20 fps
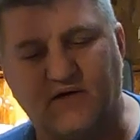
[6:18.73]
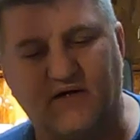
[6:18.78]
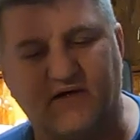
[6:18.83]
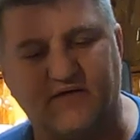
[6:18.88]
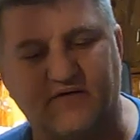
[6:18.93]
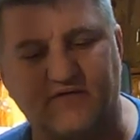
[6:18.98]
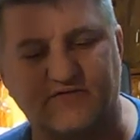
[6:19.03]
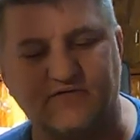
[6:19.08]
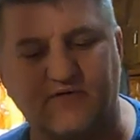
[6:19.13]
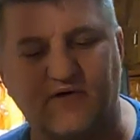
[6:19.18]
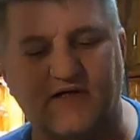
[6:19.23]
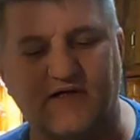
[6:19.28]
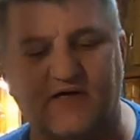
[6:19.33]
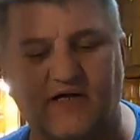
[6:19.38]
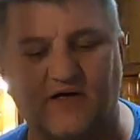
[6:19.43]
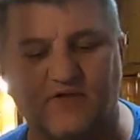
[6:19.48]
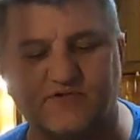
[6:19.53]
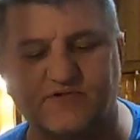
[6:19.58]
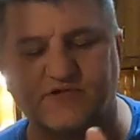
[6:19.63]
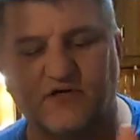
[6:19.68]
and there's really
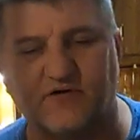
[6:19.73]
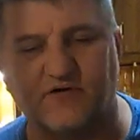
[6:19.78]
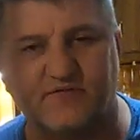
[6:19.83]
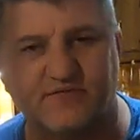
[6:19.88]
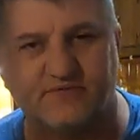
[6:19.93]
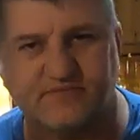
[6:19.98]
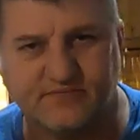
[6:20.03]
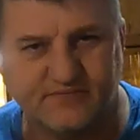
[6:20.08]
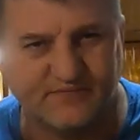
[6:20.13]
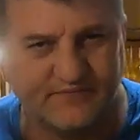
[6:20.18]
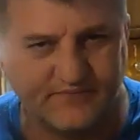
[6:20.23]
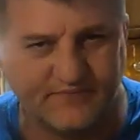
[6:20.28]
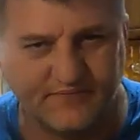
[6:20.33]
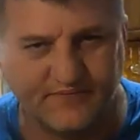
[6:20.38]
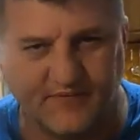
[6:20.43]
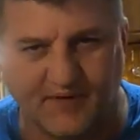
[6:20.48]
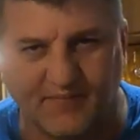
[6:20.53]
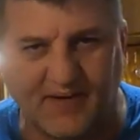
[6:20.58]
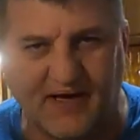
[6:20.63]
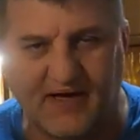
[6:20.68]
no certain
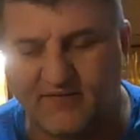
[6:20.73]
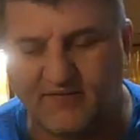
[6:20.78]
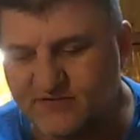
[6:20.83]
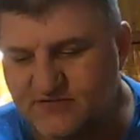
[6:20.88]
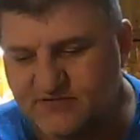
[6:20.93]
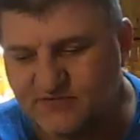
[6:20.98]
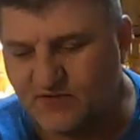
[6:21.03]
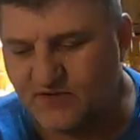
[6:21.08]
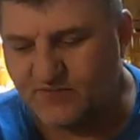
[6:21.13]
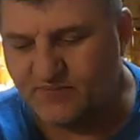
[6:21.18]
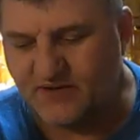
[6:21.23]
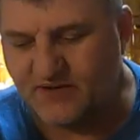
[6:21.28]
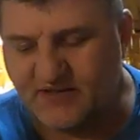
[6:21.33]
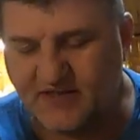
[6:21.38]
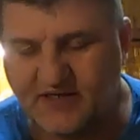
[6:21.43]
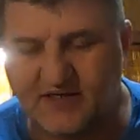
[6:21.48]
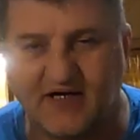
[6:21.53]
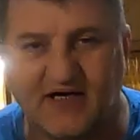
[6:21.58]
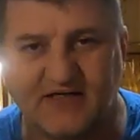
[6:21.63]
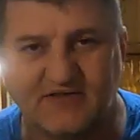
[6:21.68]
amount that you want to put
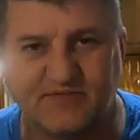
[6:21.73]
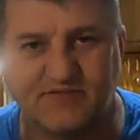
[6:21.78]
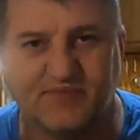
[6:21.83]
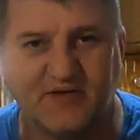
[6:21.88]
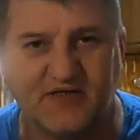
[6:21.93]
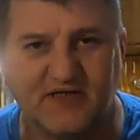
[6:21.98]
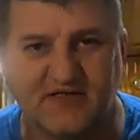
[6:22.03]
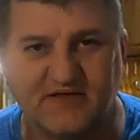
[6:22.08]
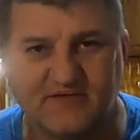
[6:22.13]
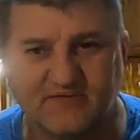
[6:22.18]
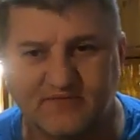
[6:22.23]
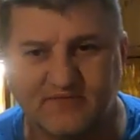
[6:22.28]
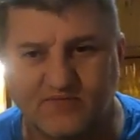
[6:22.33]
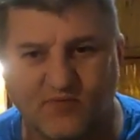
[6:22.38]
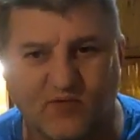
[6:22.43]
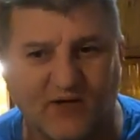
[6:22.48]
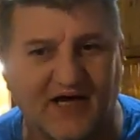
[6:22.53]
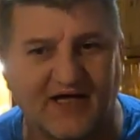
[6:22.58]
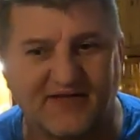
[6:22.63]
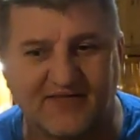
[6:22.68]
in it. I just put in
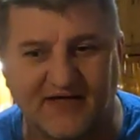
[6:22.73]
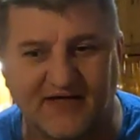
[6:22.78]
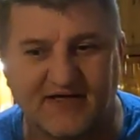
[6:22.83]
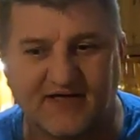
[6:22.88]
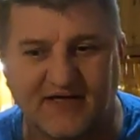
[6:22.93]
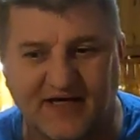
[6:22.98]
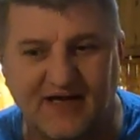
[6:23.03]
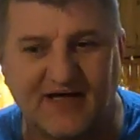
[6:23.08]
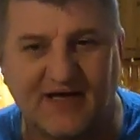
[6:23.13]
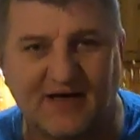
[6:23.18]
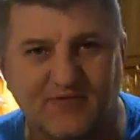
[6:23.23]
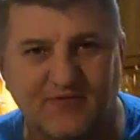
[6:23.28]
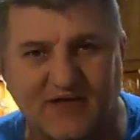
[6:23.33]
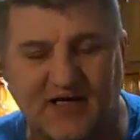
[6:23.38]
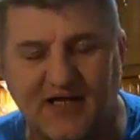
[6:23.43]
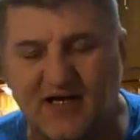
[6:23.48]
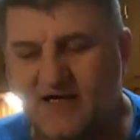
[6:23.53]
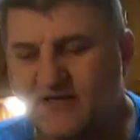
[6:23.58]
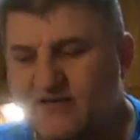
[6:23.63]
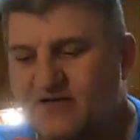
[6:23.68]
what I think I, I
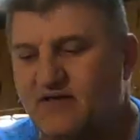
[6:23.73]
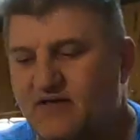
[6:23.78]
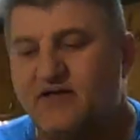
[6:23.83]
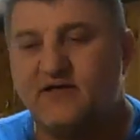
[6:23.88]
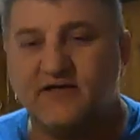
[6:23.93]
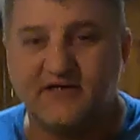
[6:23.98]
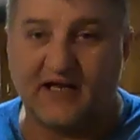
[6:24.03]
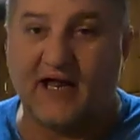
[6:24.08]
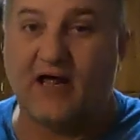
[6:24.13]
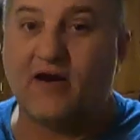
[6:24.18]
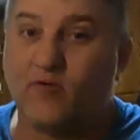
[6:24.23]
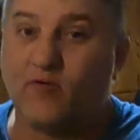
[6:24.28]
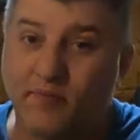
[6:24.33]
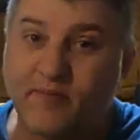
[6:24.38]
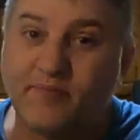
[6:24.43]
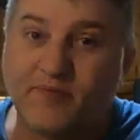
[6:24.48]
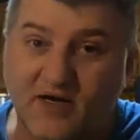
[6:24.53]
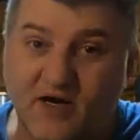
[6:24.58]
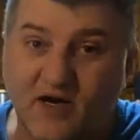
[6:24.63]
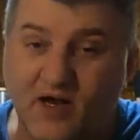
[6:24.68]
would like and I
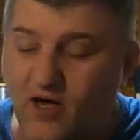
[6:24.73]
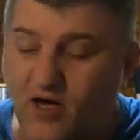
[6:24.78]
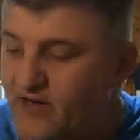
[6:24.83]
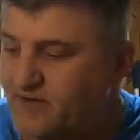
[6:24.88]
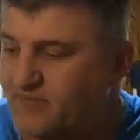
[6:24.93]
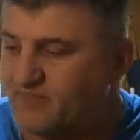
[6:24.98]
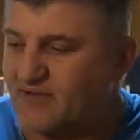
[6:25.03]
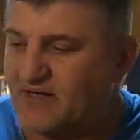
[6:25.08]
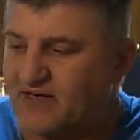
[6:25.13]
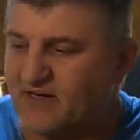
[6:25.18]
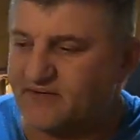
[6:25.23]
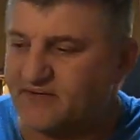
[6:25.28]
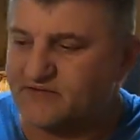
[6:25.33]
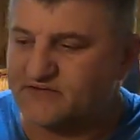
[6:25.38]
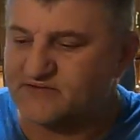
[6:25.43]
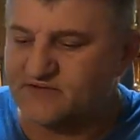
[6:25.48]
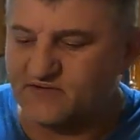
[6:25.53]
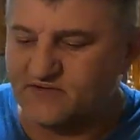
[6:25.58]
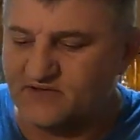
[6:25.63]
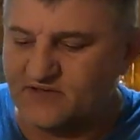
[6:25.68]
normally put a lot in mine
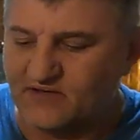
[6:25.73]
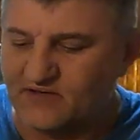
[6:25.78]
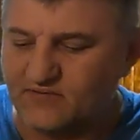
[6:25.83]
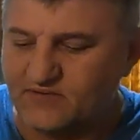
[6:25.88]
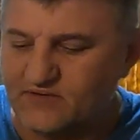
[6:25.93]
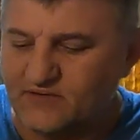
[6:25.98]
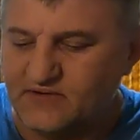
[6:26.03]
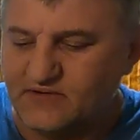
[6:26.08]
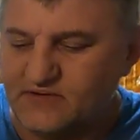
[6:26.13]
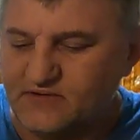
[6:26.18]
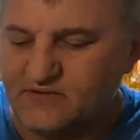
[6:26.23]
just so you know.